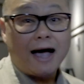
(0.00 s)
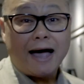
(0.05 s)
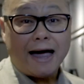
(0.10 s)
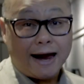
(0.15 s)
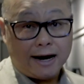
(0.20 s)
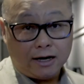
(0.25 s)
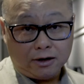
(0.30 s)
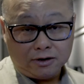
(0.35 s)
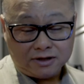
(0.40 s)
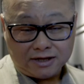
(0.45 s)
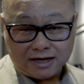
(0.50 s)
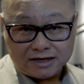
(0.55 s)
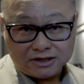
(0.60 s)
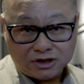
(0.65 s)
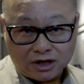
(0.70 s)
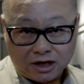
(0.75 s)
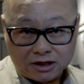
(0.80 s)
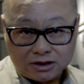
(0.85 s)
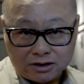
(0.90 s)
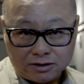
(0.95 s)
I don't think that's
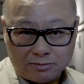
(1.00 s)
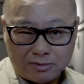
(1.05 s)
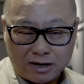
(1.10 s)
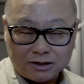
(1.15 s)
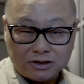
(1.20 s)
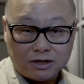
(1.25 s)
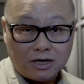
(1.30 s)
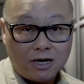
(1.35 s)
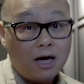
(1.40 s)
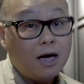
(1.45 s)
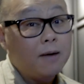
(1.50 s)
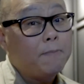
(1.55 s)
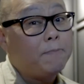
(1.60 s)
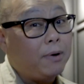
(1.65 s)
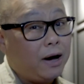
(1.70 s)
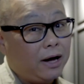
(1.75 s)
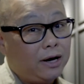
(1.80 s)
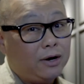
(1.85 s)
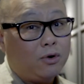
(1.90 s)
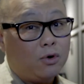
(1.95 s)
changing much,
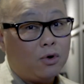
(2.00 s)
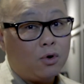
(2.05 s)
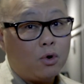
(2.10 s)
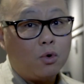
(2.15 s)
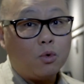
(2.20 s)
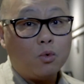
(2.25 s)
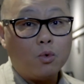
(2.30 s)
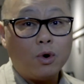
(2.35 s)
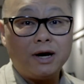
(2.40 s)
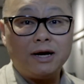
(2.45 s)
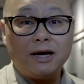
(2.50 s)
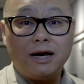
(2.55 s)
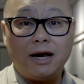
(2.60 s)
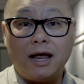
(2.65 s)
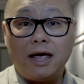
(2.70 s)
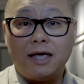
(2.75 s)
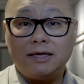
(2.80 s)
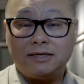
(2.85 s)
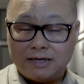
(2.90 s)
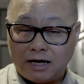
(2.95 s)
but what
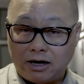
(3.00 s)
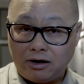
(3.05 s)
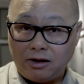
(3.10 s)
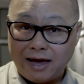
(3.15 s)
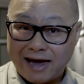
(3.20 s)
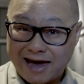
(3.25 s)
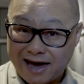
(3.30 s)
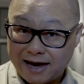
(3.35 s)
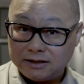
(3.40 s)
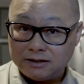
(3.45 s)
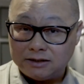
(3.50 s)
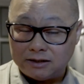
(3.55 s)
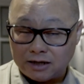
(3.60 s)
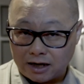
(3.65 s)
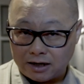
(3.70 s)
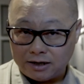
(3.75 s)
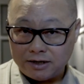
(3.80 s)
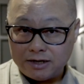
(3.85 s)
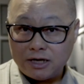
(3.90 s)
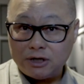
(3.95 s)
Dell has
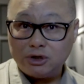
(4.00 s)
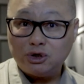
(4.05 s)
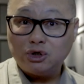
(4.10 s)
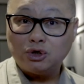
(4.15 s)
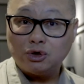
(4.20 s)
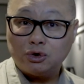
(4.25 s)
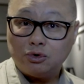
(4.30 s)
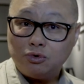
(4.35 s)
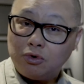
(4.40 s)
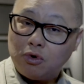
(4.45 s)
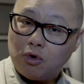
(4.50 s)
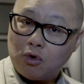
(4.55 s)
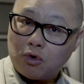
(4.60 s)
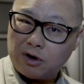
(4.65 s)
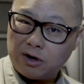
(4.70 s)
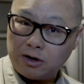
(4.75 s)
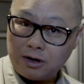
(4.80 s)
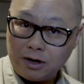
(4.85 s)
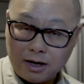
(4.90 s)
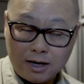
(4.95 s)
done is
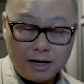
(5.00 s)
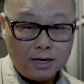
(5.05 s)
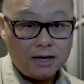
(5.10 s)
shoehorn